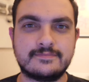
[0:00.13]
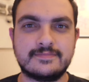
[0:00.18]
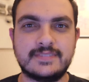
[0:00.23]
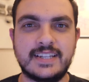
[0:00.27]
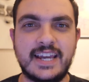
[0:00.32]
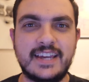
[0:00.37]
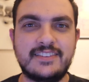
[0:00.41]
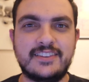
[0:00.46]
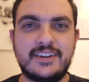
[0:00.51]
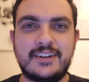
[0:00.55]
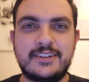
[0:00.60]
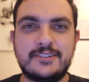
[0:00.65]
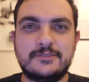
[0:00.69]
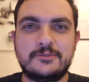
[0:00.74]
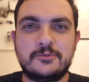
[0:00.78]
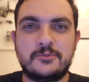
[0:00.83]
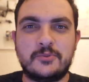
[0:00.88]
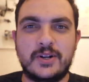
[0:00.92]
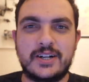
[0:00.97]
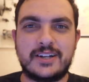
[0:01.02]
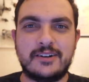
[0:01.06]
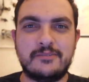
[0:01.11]
Hey there,
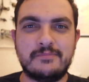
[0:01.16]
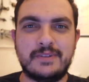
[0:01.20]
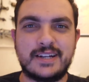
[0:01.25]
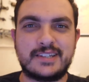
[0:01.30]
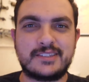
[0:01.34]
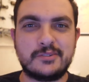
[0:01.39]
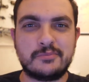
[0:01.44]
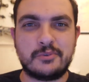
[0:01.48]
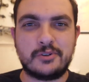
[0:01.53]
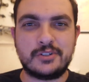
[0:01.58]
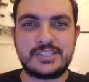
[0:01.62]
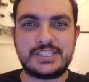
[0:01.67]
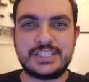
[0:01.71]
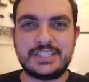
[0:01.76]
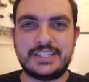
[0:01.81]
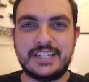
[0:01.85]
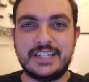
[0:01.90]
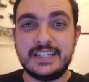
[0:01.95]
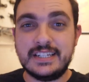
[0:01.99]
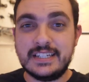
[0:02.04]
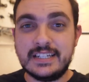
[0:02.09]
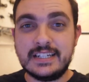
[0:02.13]
welcome back to
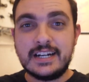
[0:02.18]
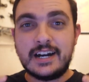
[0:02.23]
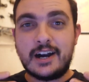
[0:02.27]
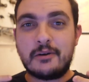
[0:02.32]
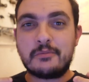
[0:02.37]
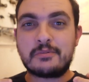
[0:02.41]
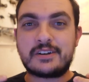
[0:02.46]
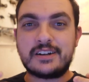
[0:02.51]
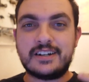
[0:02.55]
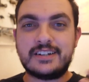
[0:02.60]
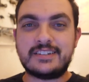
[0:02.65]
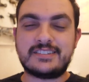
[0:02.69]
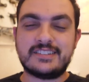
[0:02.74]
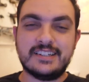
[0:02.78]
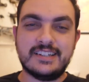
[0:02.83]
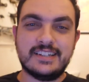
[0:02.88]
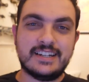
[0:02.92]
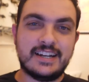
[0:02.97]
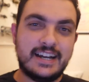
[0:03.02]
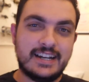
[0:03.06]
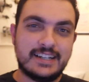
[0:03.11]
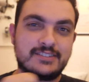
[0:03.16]
Borsidi. I'm Kurt,
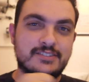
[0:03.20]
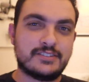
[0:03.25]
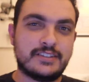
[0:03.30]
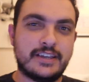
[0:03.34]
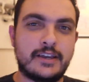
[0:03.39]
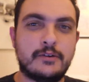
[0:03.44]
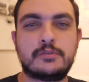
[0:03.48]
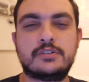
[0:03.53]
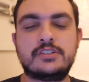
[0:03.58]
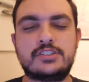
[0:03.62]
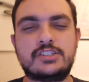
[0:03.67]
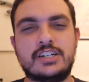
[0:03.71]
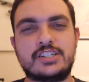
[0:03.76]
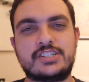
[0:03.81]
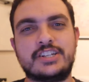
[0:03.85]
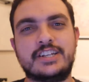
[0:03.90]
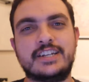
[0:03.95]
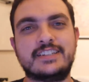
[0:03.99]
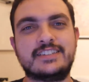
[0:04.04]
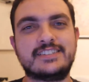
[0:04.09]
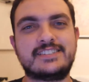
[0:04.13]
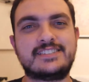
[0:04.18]
and today we're
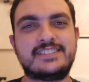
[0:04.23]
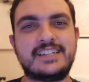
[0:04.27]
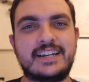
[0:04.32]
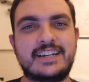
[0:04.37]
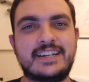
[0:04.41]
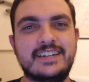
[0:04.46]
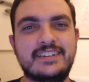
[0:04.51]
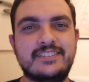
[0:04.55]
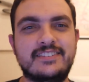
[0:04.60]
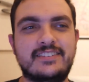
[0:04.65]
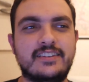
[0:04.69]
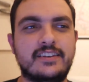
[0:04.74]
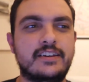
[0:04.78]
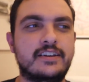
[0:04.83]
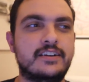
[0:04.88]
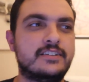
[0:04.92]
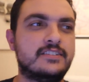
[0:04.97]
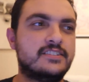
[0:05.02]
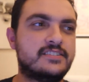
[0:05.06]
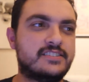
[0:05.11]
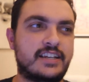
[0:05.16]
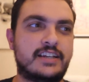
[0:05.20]
judging the second
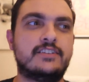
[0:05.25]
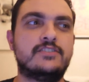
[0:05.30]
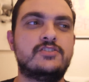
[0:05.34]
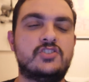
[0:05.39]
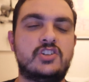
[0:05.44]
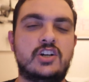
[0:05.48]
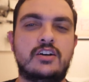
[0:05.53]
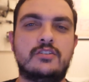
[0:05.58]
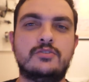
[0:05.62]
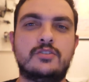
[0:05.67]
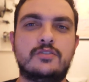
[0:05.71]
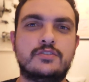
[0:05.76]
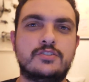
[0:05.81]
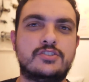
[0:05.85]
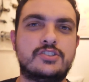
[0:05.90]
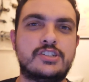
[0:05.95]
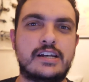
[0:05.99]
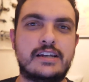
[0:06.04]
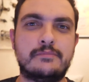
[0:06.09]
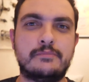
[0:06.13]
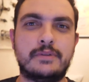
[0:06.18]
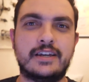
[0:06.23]
tier, the second round of the
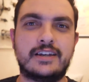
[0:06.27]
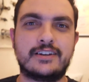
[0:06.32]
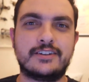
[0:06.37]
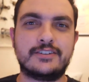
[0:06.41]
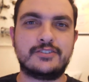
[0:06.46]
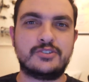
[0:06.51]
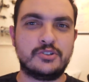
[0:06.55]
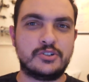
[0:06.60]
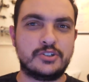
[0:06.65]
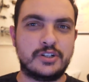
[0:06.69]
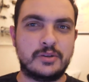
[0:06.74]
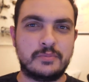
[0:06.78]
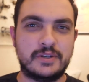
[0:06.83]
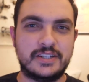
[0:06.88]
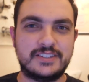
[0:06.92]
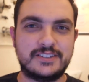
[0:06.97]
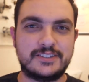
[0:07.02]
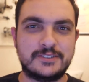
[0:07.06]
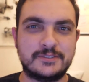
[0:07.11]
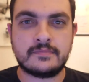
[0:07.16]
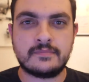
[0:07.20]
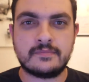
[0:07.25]
Try-Maker
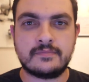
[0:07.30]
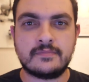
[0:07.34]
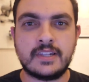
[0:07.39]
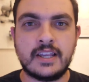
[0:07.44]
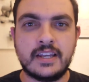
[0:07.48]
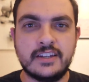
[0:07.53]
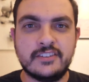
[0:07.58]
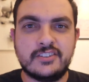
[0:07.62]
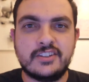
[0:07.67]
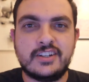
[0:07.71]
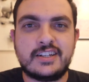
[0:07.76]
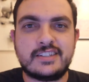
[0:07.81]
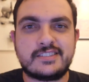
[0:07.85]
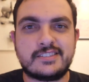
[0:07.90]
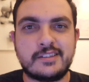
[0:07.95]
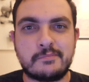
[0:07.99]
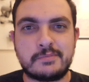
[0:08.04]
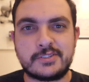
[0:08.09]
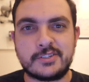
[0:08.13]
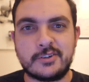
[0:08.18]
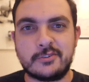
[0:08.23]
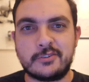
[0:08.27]
tournament. In the last
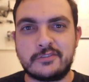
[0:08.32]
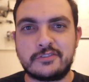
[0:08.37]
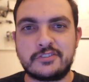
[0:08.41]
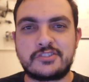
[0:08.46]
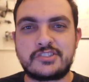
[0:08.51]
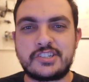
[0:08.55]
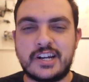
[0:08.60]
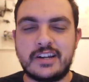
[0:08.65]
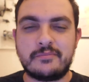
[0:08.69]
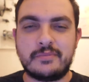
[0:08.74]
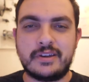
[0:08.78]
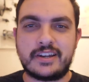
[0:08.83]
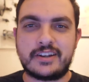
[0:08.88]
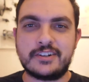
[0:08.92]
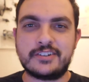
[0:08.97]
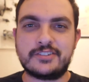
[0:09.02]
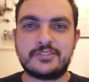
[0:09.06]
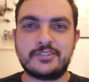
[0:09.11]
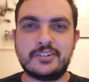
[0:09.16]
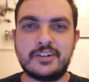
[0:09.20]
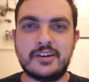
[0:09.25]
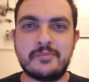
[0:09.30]
episode of the Try-Maker
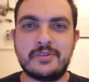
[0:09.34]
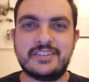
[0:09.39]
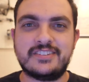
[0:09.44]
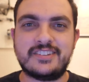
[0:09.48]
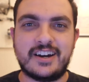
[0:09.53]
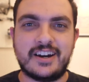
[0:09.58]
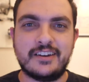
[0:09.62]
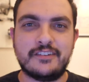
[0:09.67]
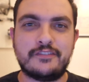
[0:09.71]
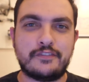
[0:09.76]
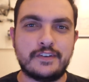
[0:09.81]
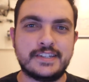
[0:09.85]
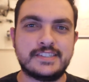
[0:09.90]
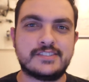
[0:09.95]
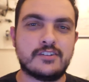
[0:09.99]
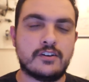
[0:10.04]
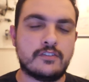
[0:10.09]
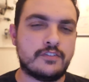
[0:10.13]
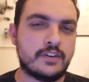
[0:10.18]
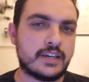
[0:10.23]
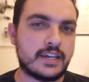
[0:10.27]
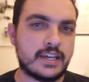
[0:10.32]
tournament, I faced
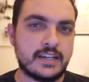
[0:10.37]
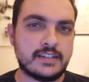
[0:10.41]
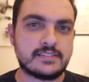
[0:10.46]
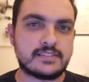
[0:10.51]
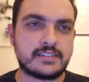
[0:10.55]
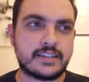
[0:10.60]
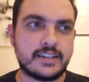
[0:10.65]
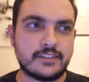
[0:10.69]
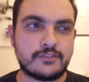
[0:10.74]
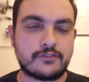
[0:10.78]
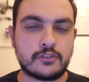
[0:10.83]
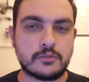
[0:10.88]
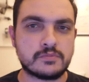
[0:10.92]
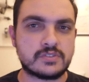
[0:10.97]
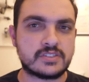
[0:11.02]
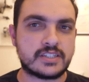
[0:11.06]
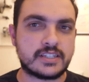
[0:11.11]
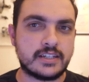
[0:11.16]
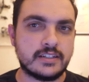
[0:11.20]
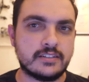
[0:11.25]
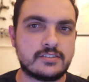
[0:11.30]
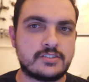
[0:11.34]
off against Kit from
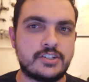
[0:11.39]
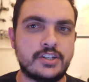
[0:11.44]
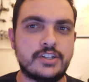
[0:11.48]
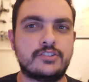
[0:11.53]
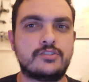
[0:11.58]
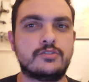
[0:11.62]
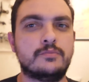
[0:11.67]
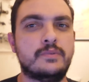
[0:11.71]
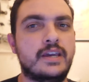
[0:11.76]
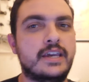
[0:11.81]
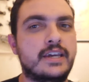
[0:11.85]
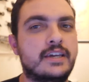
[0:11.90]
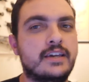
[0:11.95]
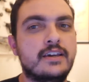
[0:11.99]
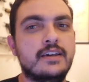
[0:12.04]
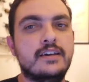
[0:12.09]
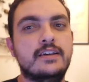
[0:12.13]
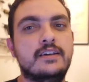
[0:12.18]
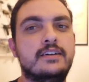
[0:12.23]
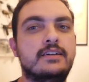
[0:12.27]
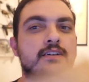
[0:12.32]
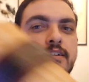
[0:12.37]
Skill Tree to make
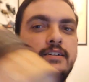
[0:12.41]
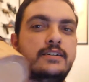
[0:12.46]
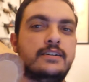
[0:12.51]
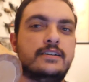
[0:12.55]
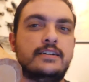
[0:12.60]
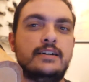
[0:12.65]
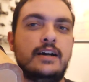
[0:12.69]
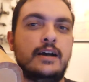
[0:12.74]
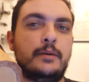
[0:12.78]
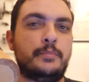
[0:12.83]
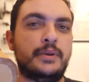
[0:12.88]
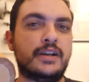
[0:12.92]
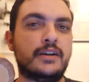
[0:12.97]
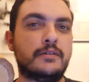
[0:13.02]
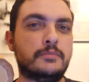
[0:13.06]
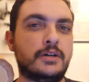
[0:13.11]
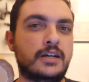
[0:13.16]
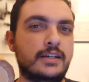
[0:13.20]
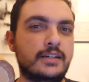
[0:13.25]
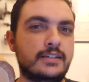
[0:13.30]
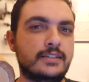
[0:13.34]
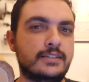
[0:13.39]
a beer
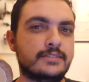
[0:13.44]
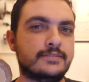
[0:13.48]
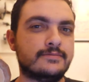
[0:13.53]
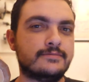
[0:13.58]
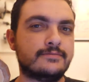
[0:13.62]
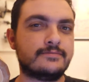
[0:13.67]
mug.